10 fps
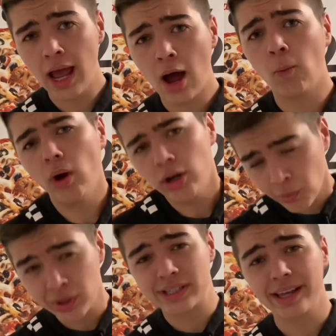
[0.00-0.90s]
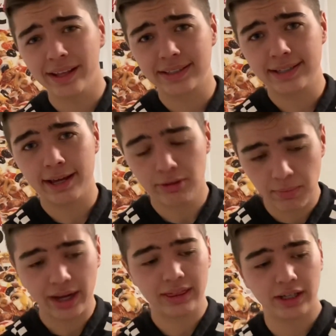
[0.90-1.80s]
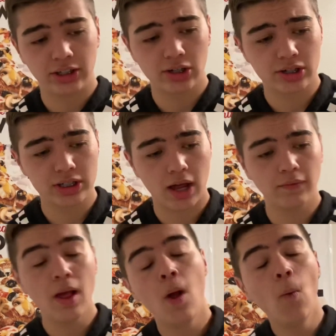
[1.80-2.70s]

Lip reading: Now, what are we selling today, you might think to yourself.